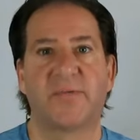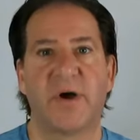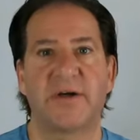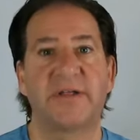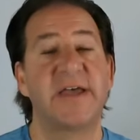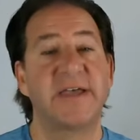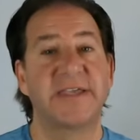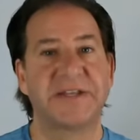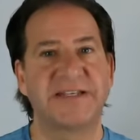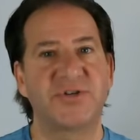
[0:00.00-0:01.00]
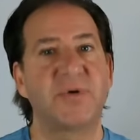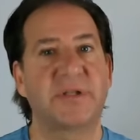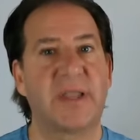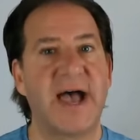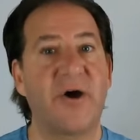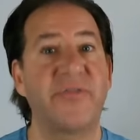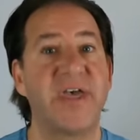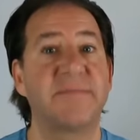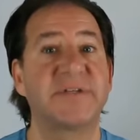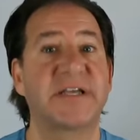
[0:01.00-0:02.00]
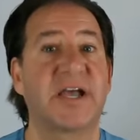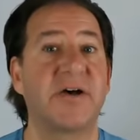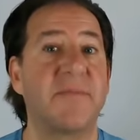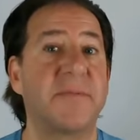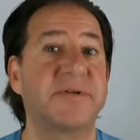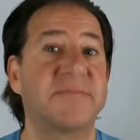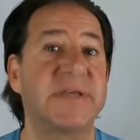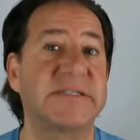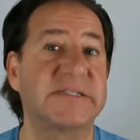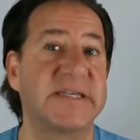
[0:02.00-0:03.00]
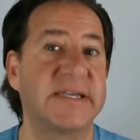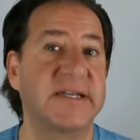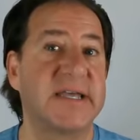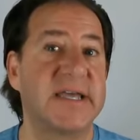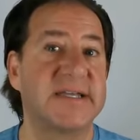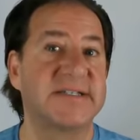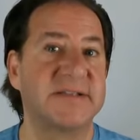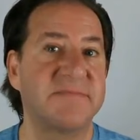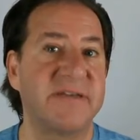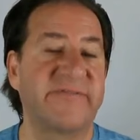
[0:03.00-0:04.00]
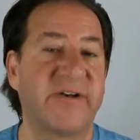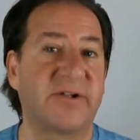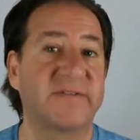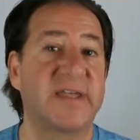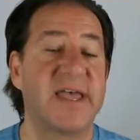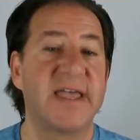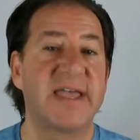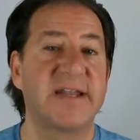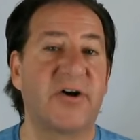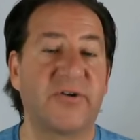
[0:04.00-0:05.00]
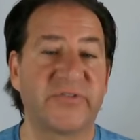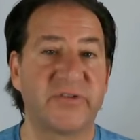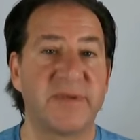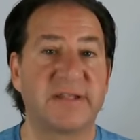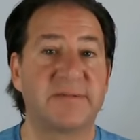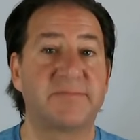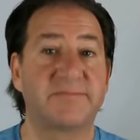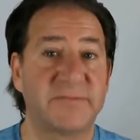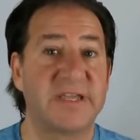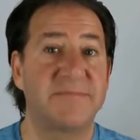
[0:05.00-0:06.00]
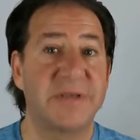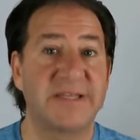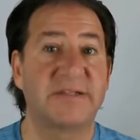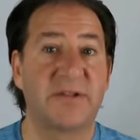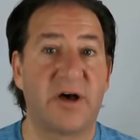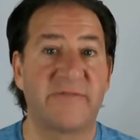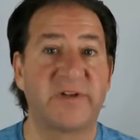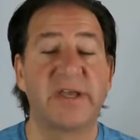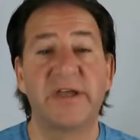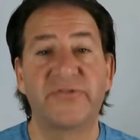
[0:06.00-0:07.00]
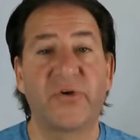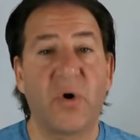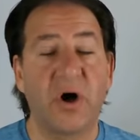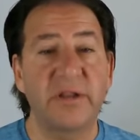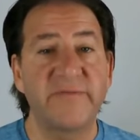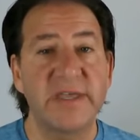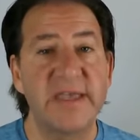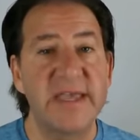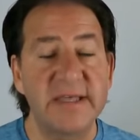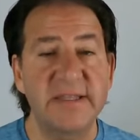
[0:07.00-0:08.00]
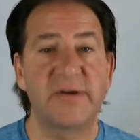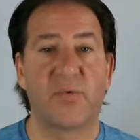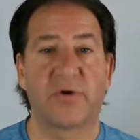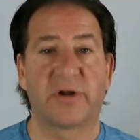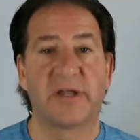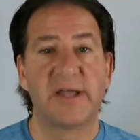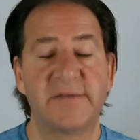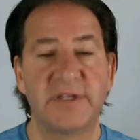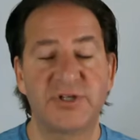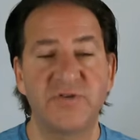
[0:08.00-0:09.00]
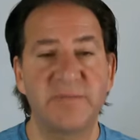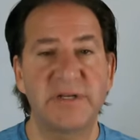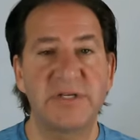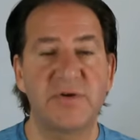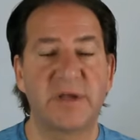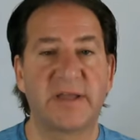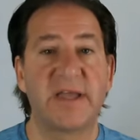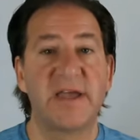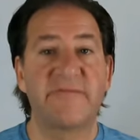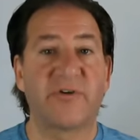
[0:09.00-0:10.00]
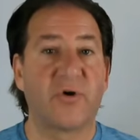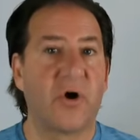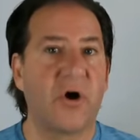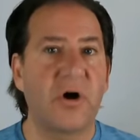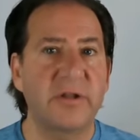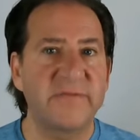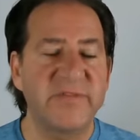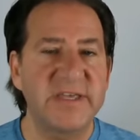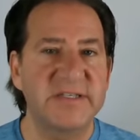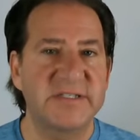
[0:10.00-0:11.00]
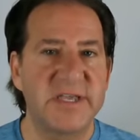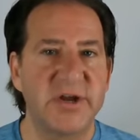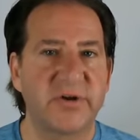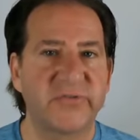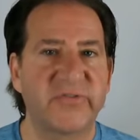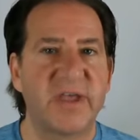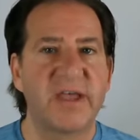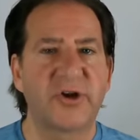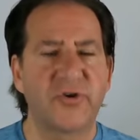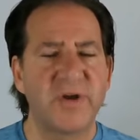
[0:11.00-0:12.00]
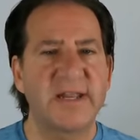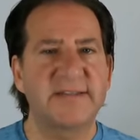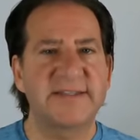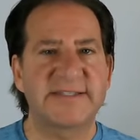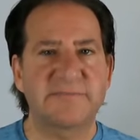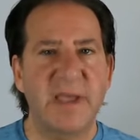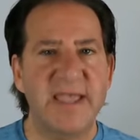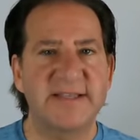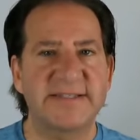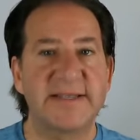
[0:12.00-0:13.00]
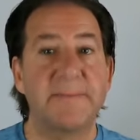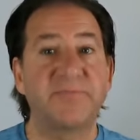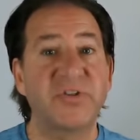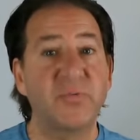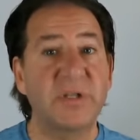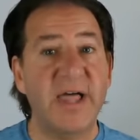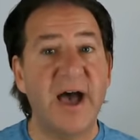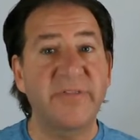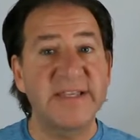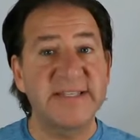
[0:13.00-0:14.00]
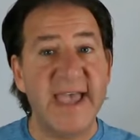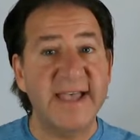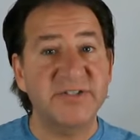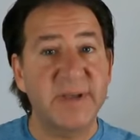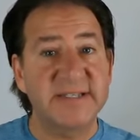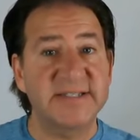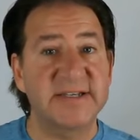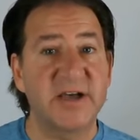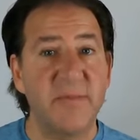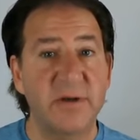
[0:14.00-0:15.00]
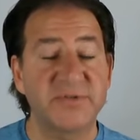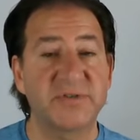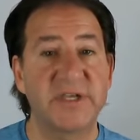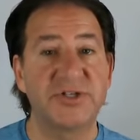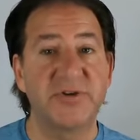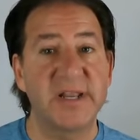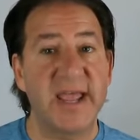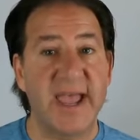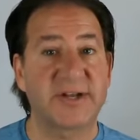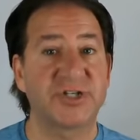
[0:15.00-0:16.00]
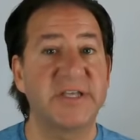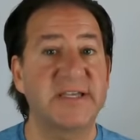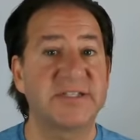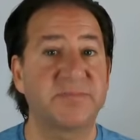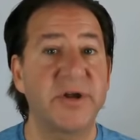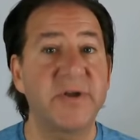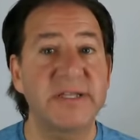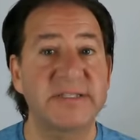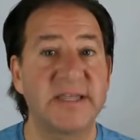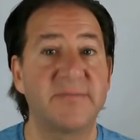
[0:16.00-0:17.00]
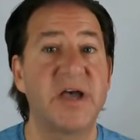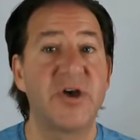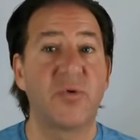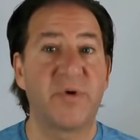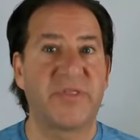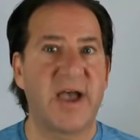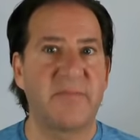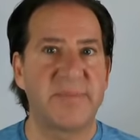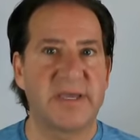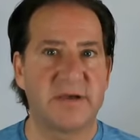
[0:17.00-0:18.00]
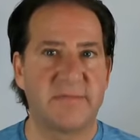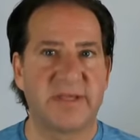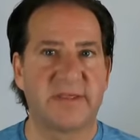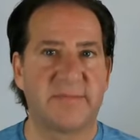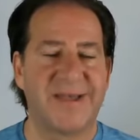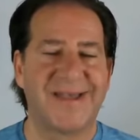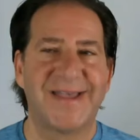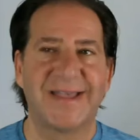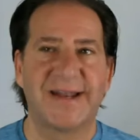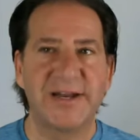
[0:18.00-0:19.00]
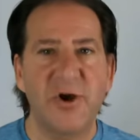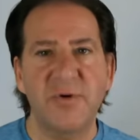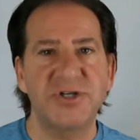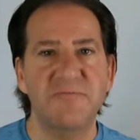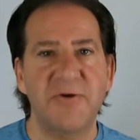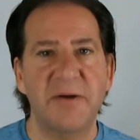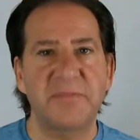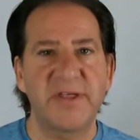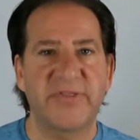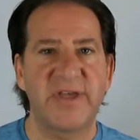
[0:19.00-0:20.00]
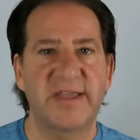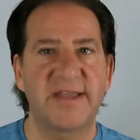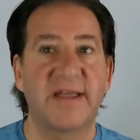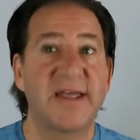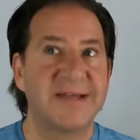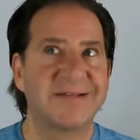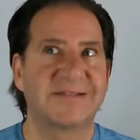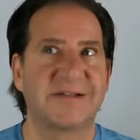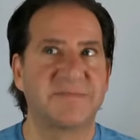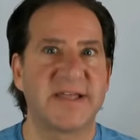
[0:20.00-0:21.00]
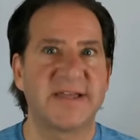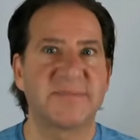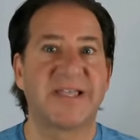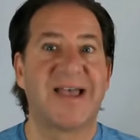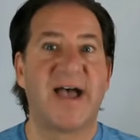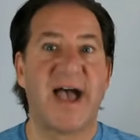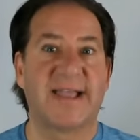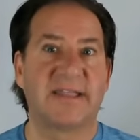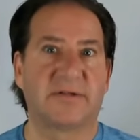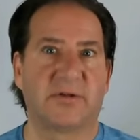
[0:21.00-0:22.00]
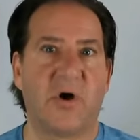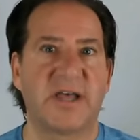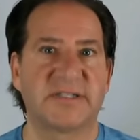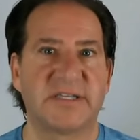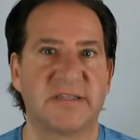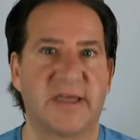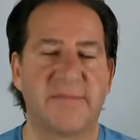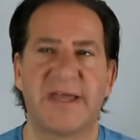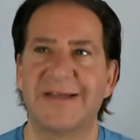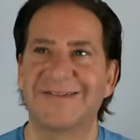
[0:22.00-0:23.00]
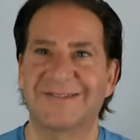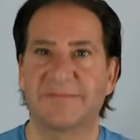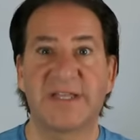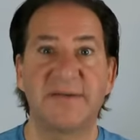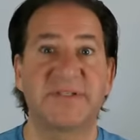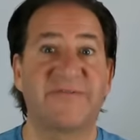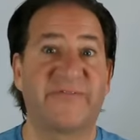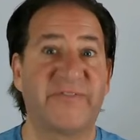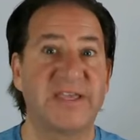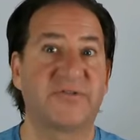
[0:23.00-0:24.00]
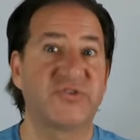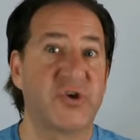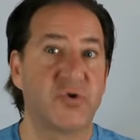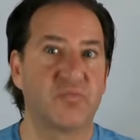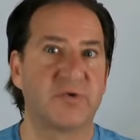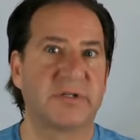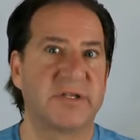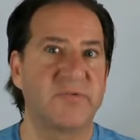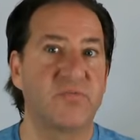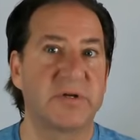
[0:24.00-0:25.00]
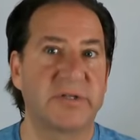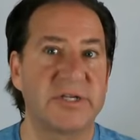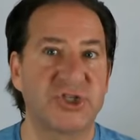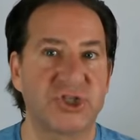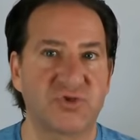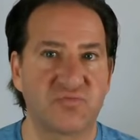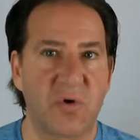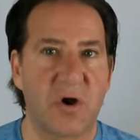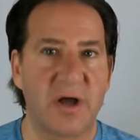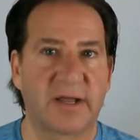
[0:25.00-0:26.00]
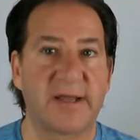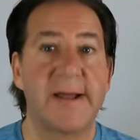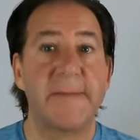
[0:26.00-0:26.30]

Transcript: Well, you need to allow them to come up to be seen, to be felt, and ultimately be loved. So, all of the healing work that you've been doing for all of these years created the space to allow these aspects to come up so that you could actually experience them without becoming them. And I know what you're probably thinking. Sometimes I get lost in them. Sometimes it feels really, really strong.